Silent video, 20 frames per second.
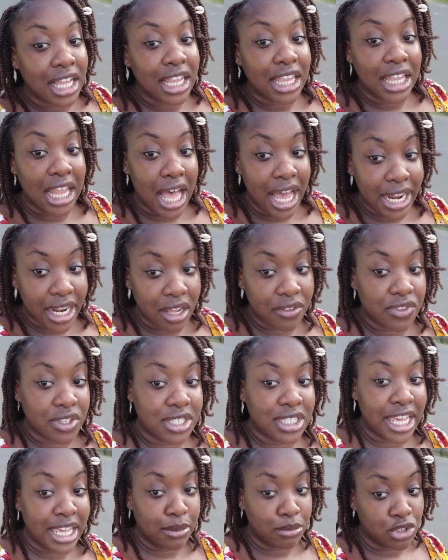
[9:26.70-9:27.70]
a lot of the
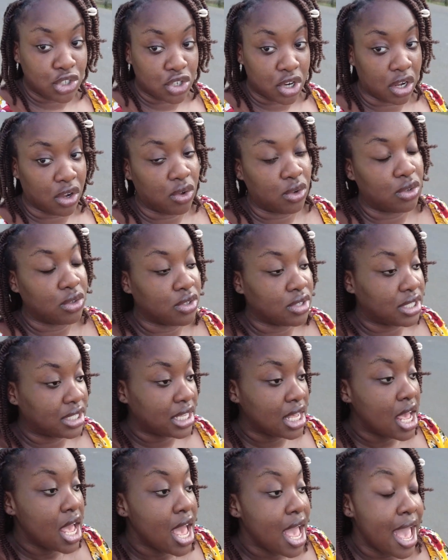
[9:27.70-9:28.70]
same struggles.
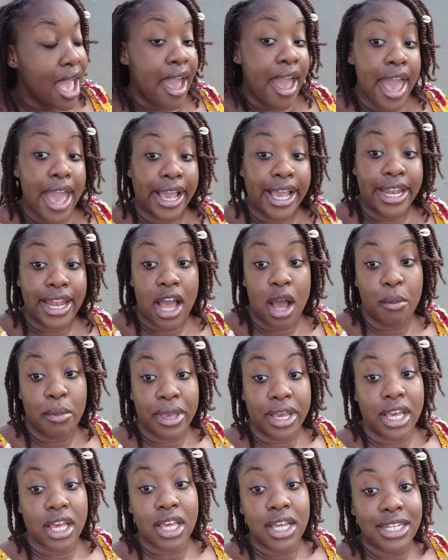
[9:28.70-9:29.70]

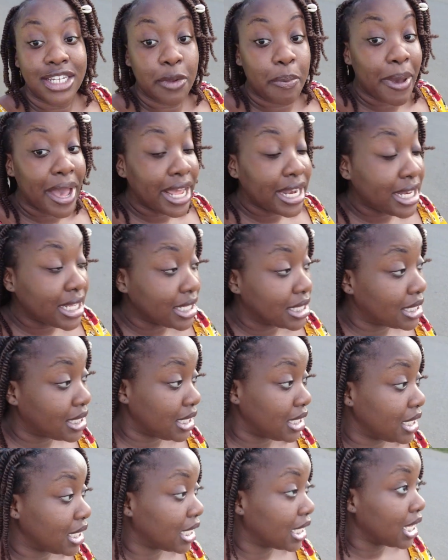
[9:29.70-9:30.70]
Economic
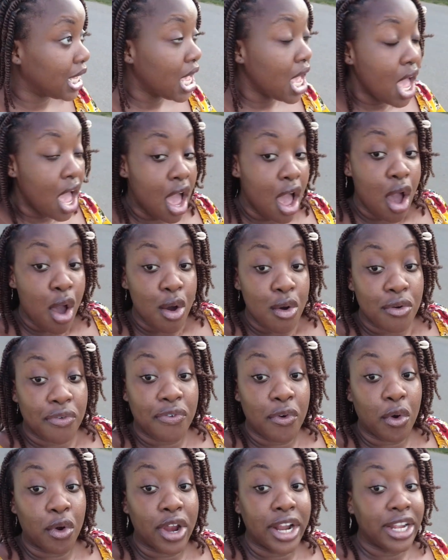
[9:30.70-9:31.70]
dependency,
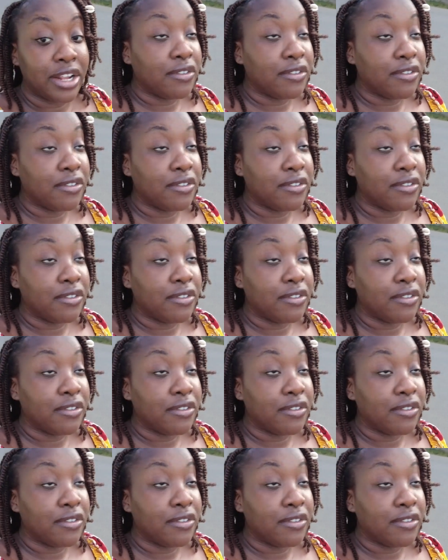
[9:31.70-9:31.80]
foreign